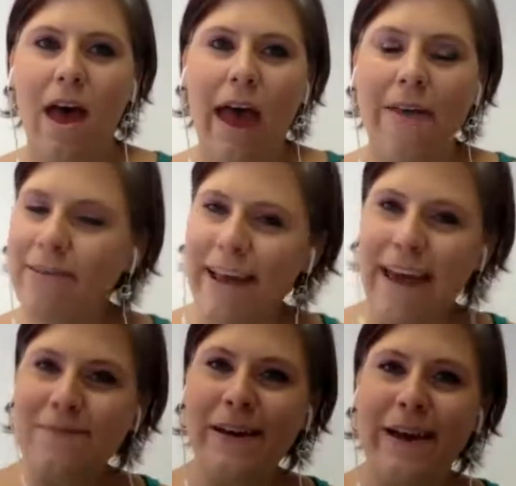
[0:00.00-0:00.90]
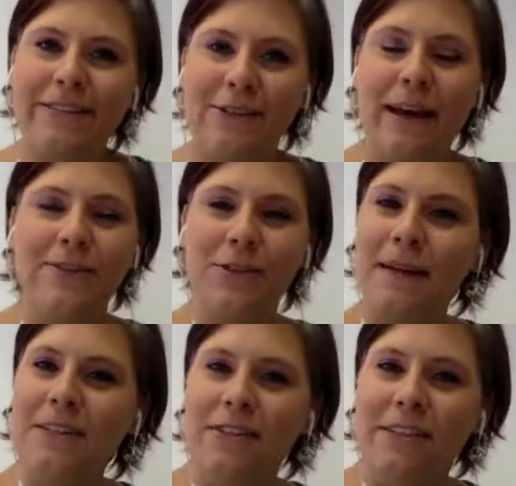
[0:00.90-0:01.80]
every day, as you
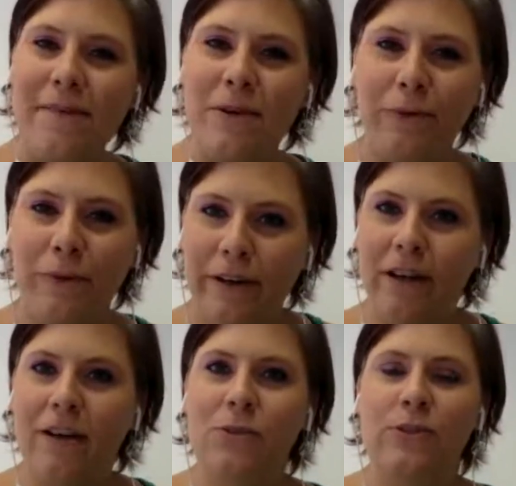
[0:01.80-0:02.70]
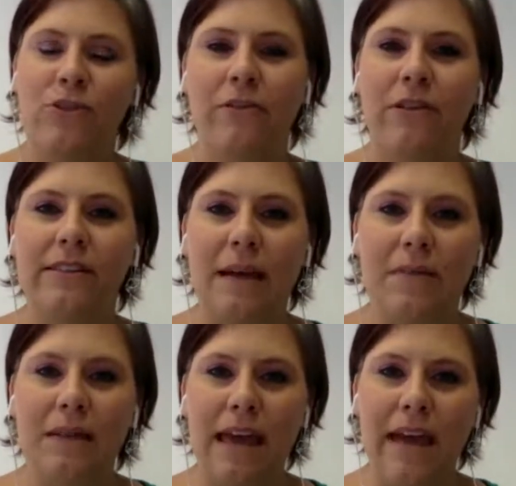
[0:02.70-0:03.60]
mentioned, I am a career coach with General
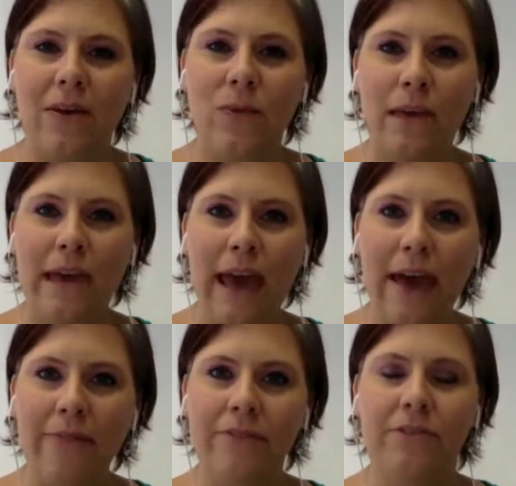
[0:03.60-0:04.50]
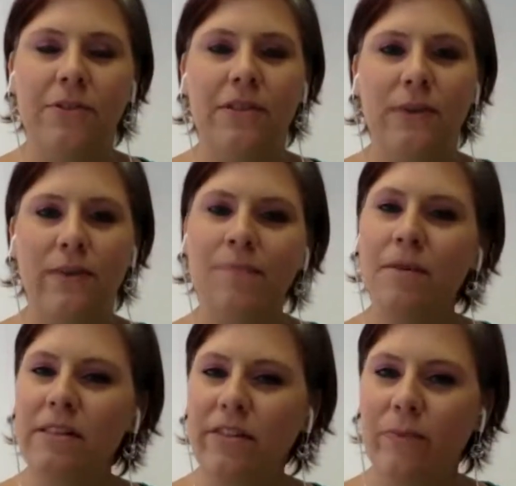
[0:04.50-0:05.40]
Assembly, and we have students. We have an
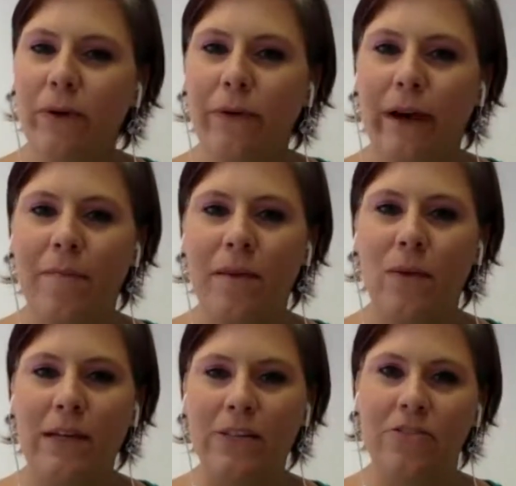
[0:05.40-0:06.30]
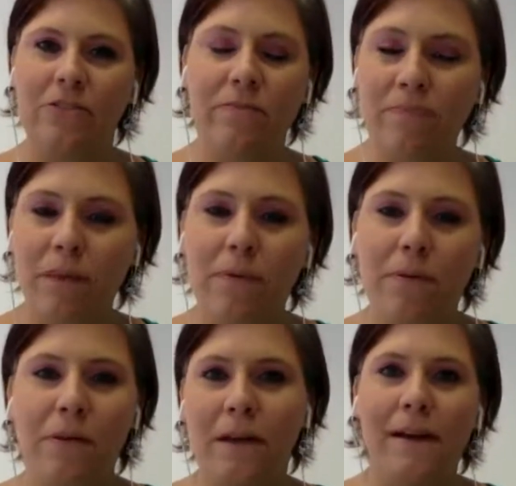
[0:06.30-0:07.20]
immersive program in which
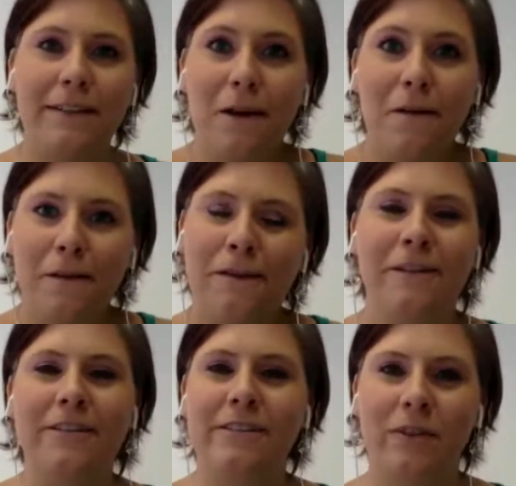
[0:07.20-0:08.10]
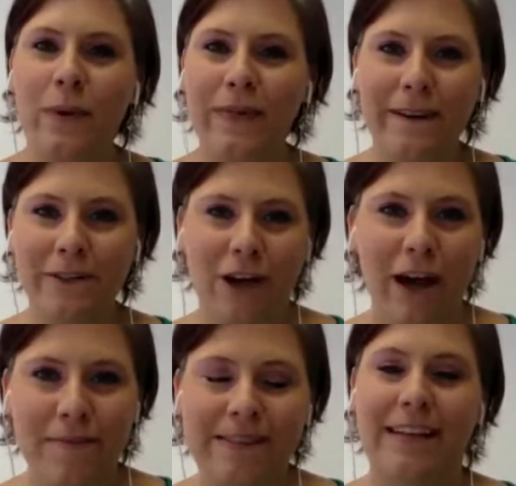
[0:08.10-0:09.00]
people, adult learners, quit their
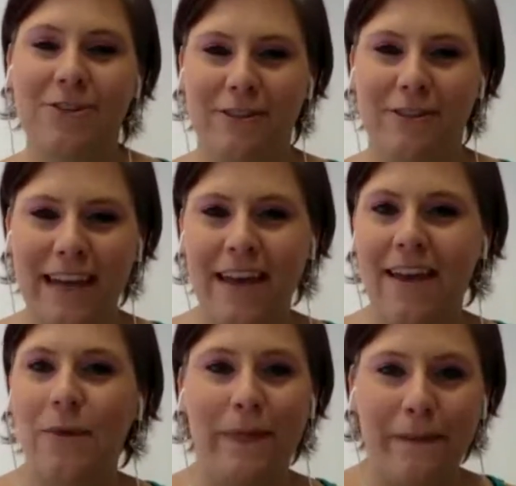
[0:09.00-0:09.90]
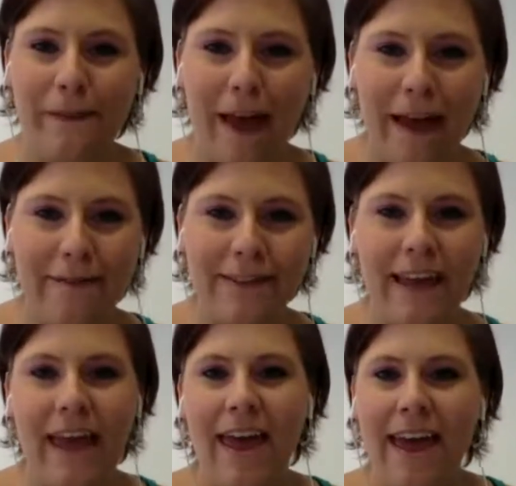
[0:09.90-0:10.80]
jobs, essentially, quit their lives,
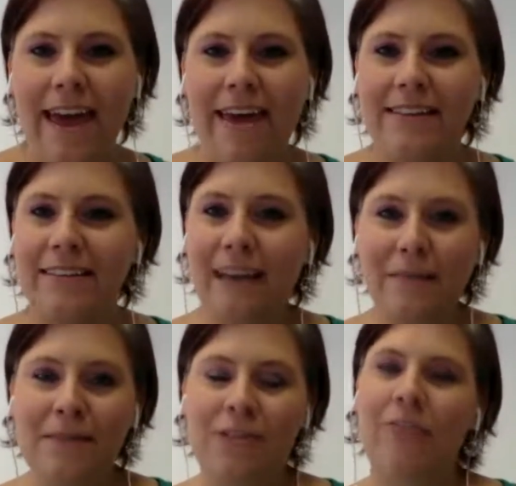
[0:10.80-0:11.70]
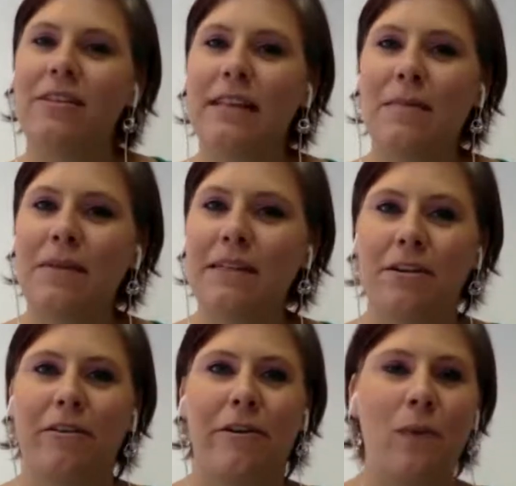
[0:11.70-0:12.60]
and come to General Assembly to
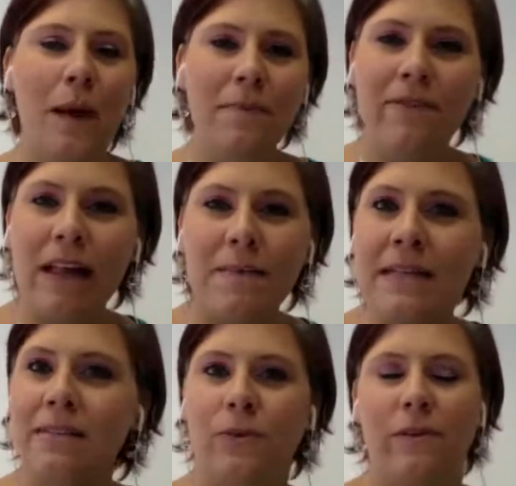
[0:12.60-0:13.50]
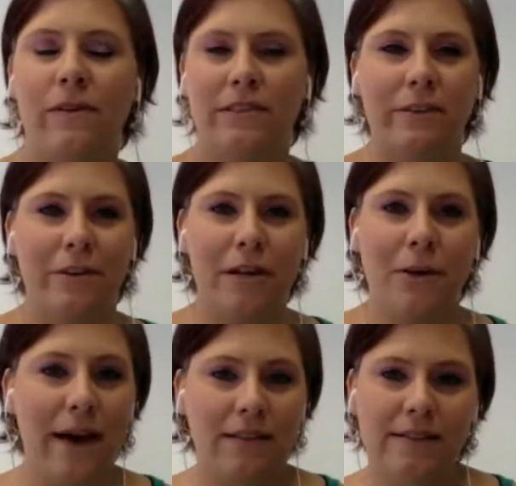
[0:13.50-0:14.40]
learn web development, to learn
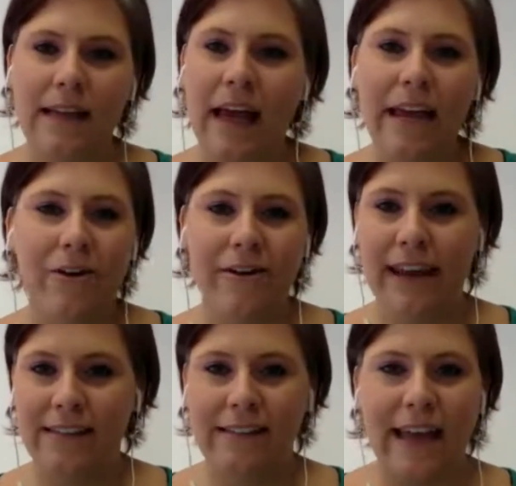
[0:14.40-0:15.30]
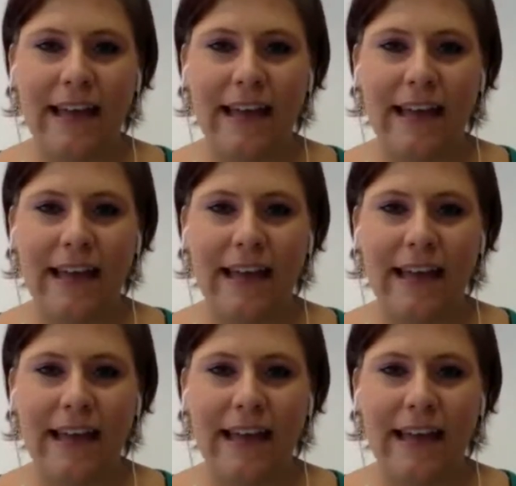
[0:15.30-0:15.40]
UX design or data science